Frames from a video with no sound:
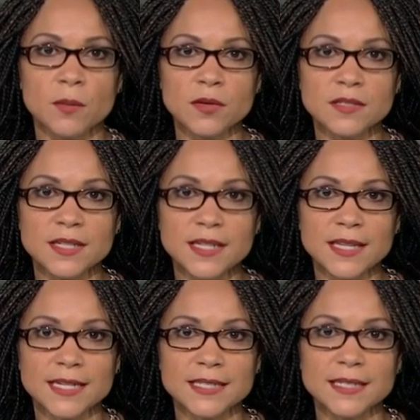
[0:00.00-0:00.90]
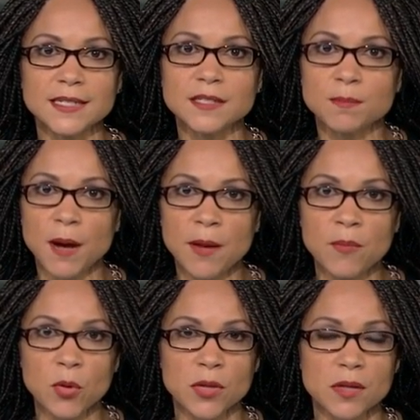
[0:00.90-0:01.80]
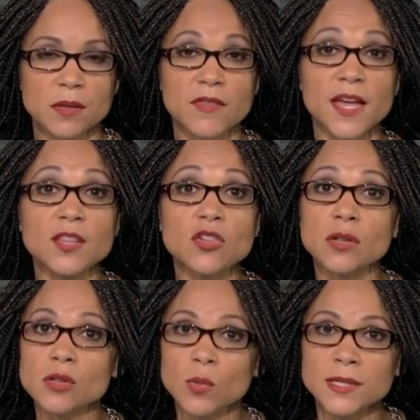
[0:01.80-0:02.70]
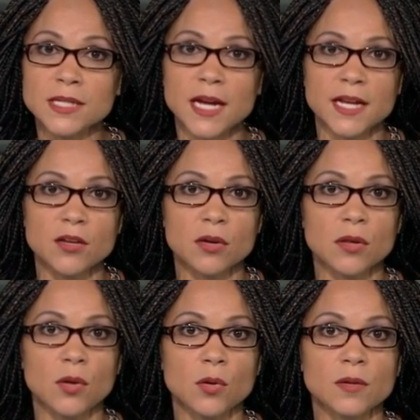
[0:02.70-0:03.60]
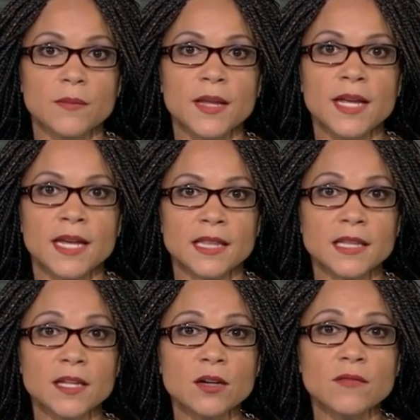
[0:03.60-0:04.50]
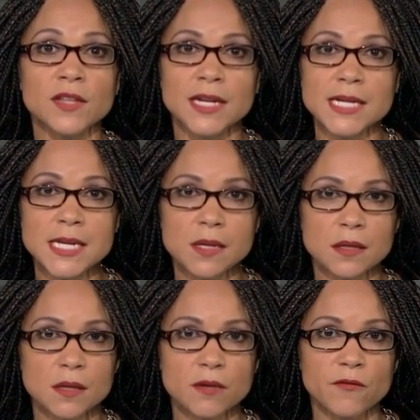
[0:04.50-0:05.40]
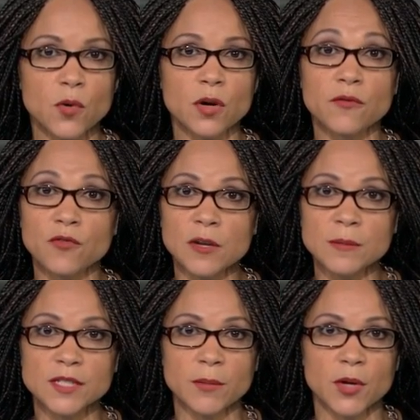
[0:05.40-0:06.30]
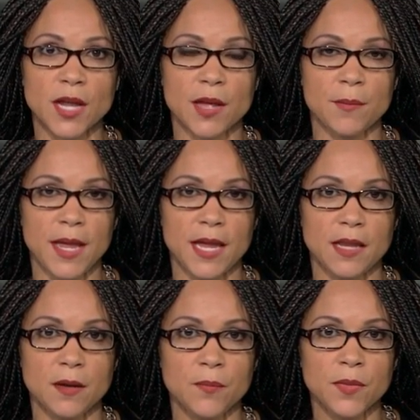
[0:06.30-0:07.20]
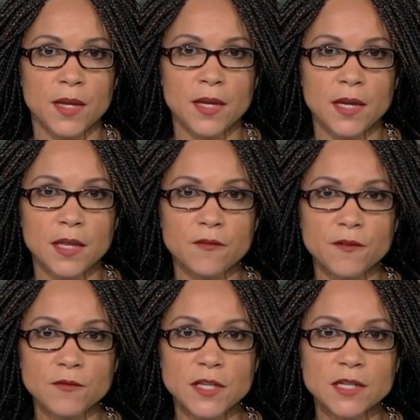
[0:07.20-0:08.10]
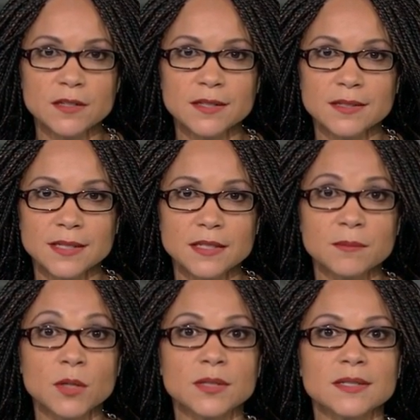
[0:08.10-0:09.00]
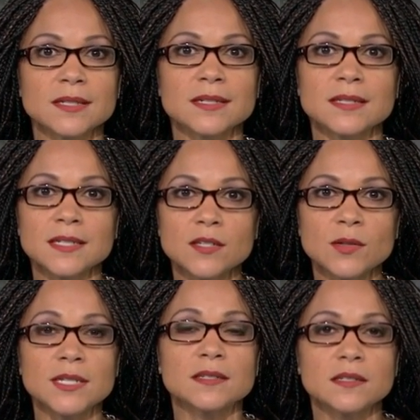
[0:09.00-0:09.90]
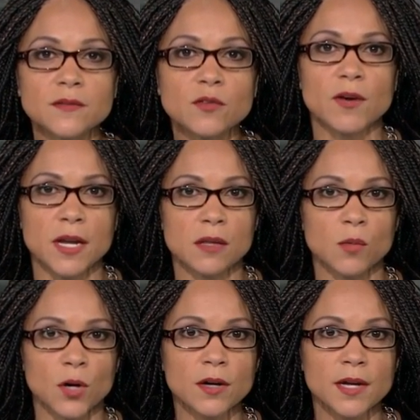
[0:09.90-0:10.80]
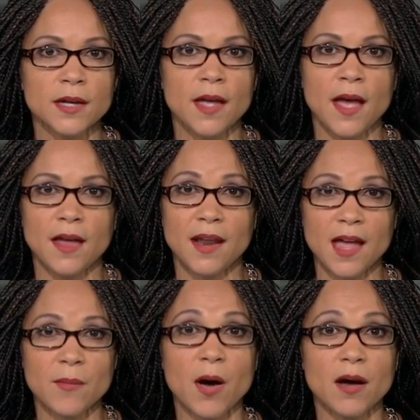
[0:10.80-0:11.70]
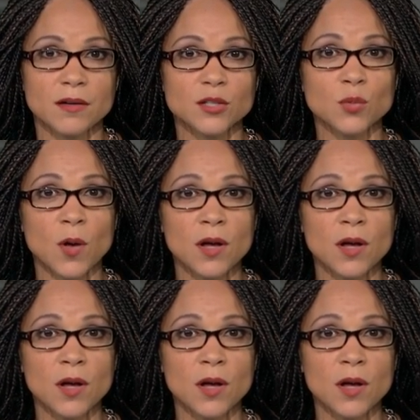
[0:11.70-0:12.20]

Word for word: The person in that scene is Bob Moses, then just 29 years old, and leader of the 1964 Freedom Summer campaign. In the 50 years since Moses has continued his civil rights work, and I am honored to